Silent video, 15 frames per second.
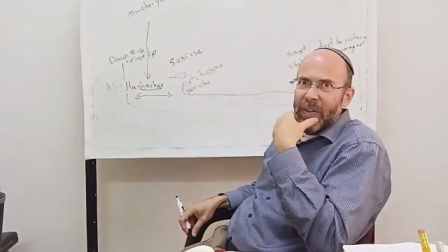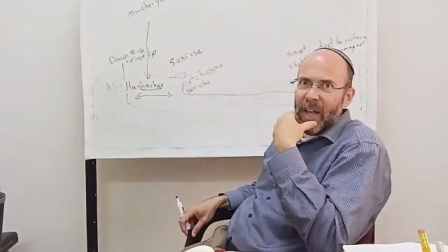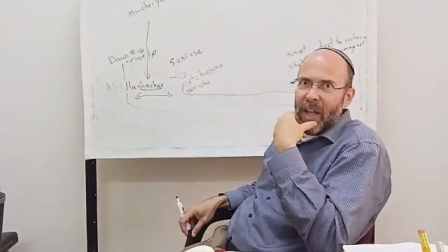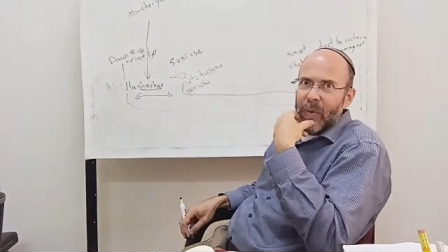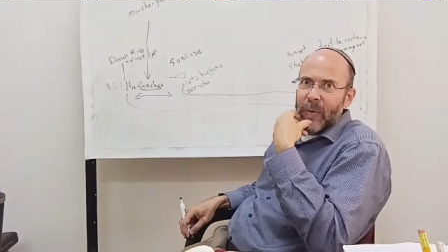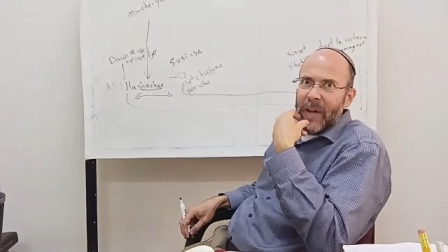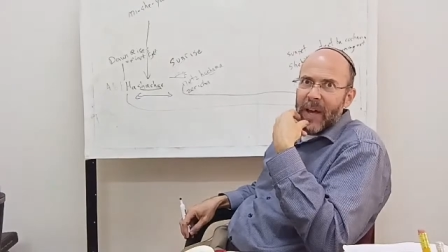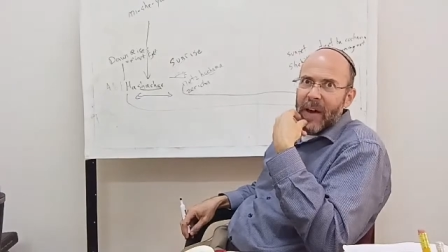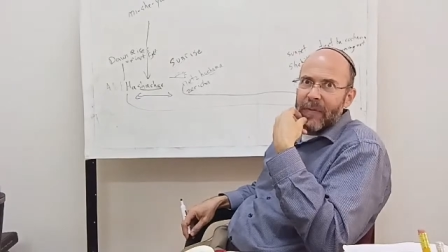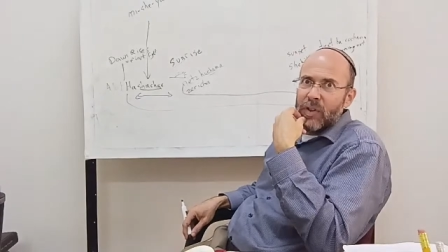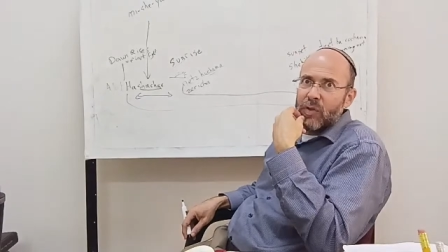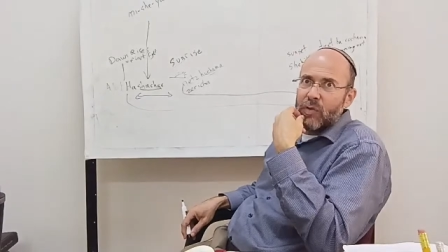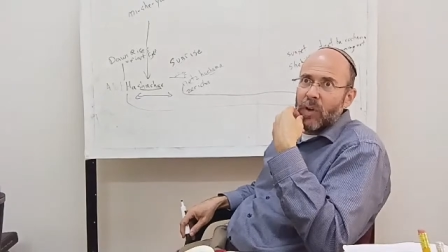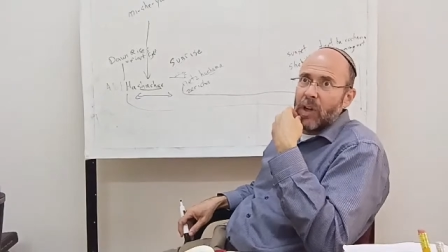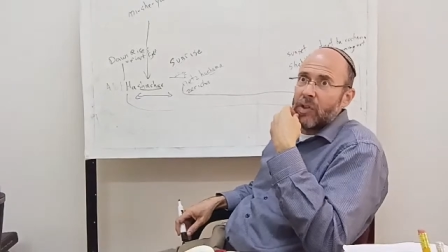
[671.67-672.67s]
Now that we have the
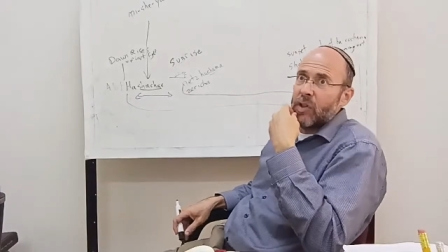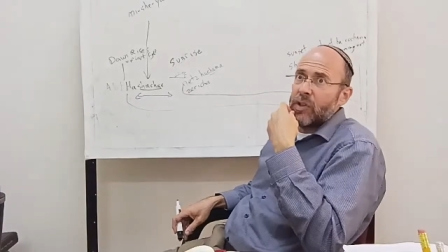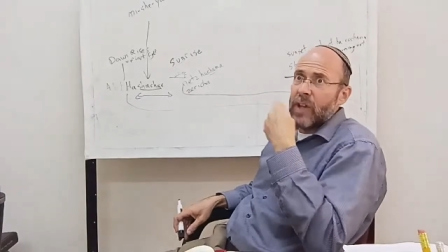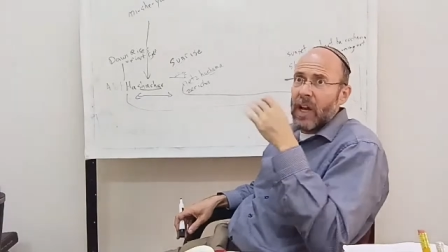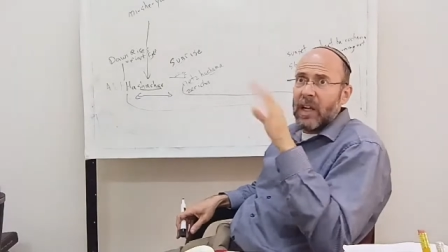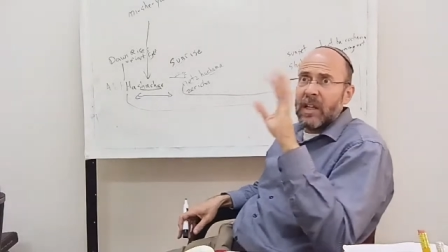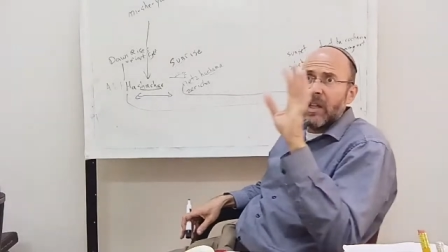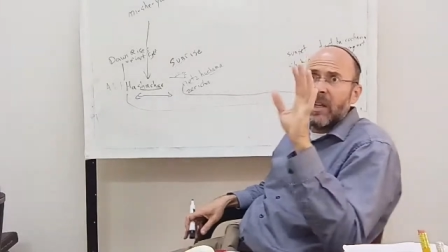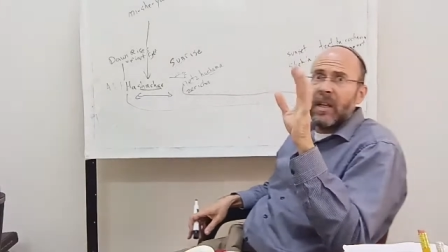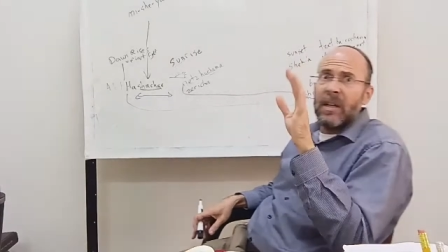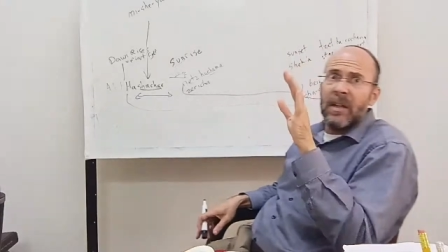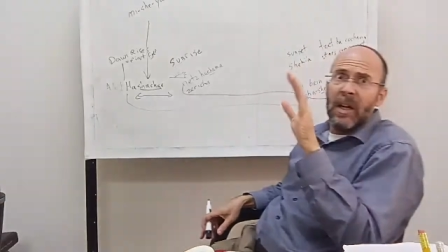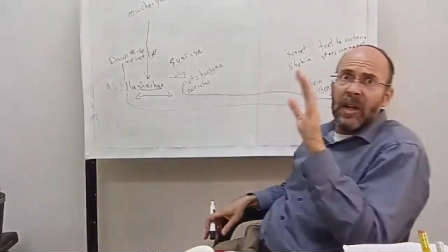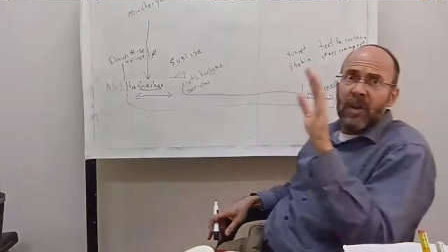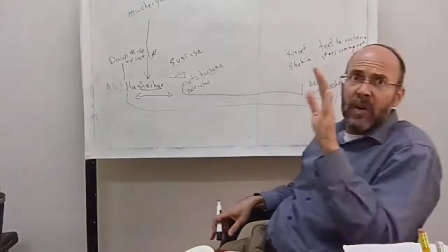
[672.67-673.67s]
structure. Is that
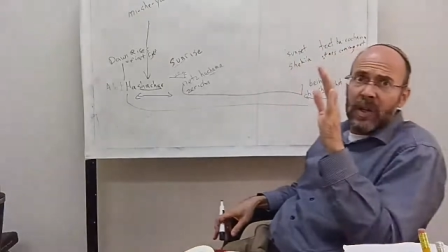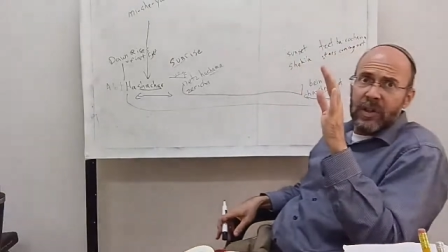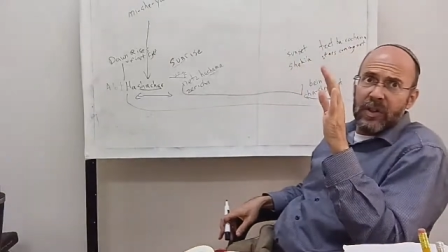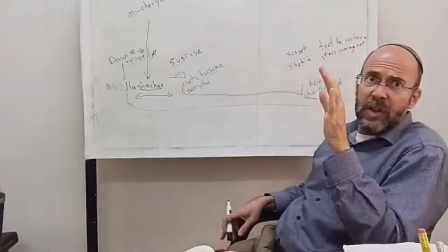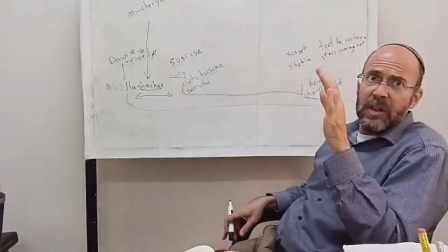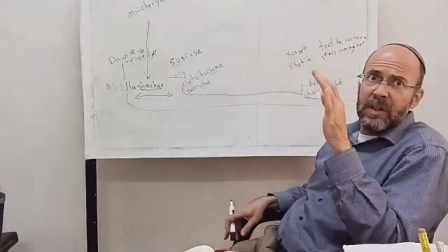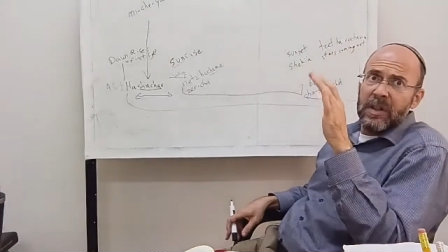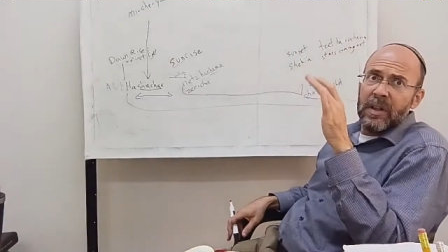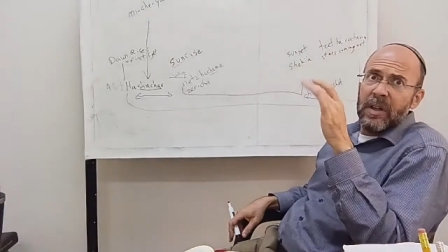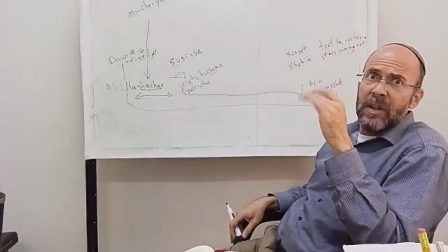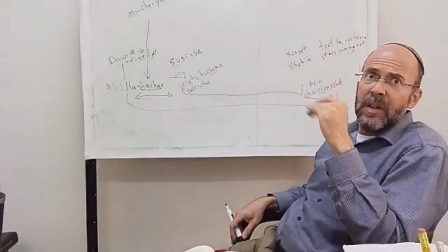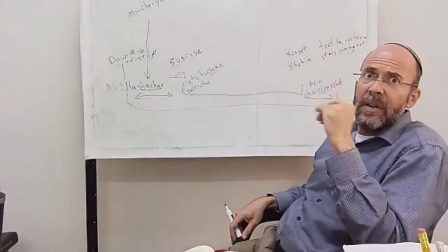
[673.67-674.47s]
clear? Questions?